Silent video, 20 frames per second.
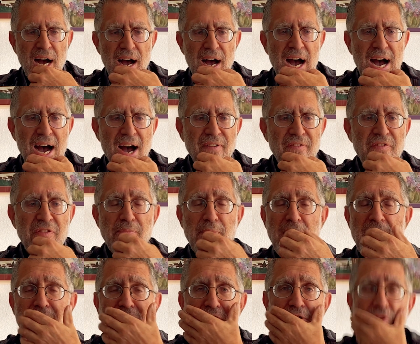For
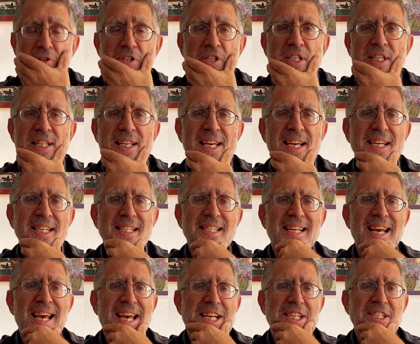many Jews, these
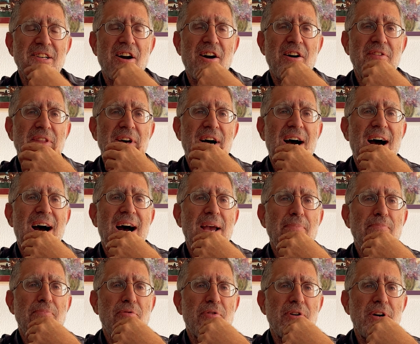days are the high
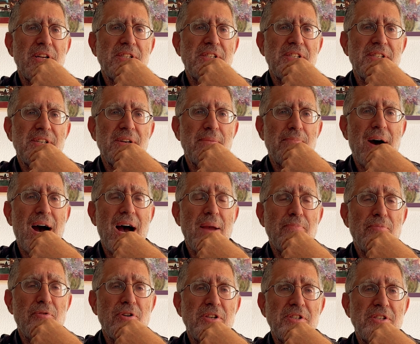points
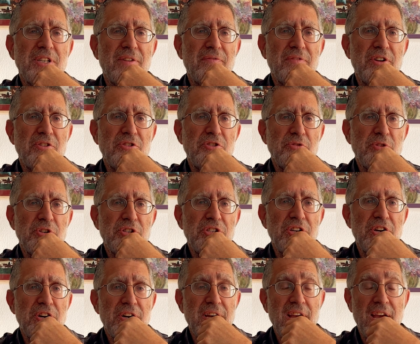of their Jewish
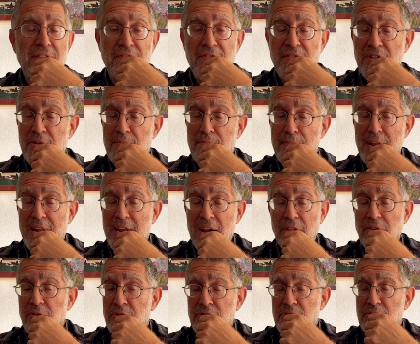year. And for many
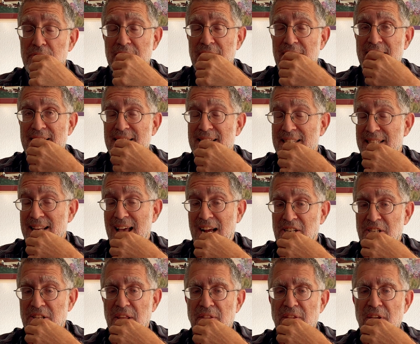other Jews, it's
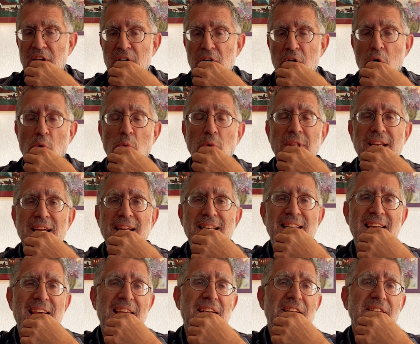actually the only
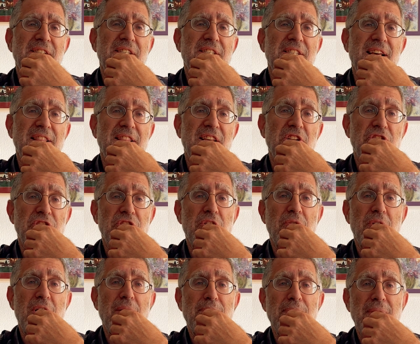days that they
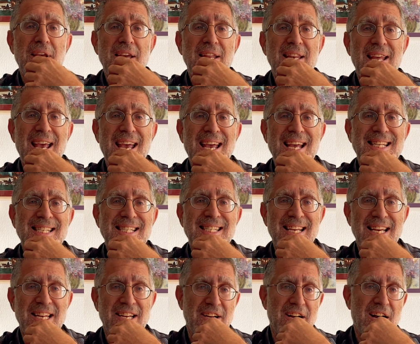show up in a
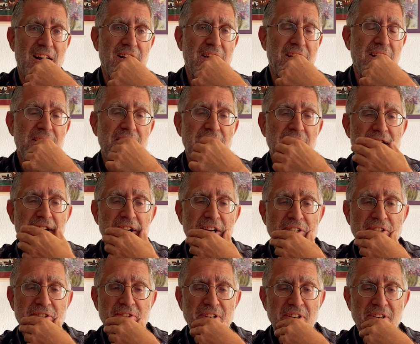synagogue.
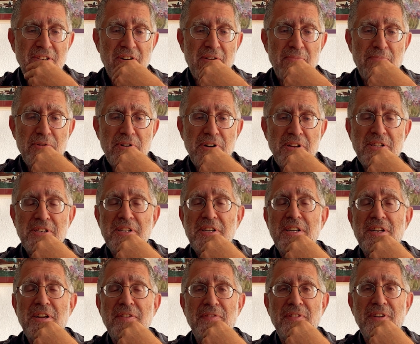So these are pretty
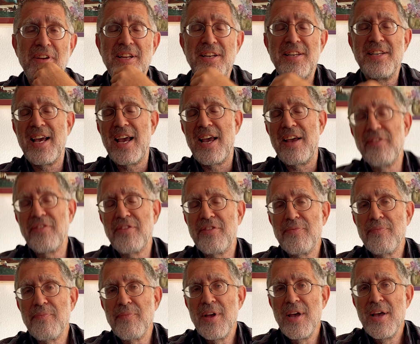significant days.
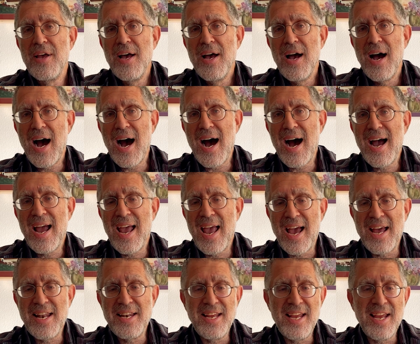
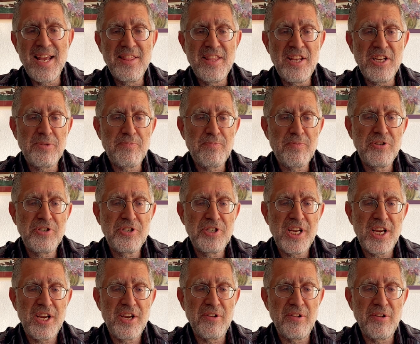And in this
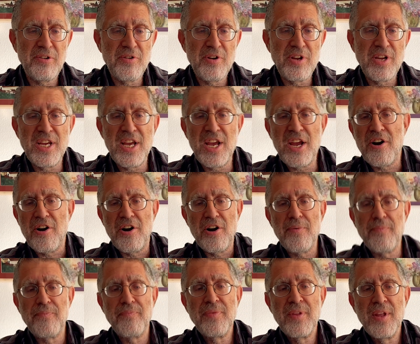particular year,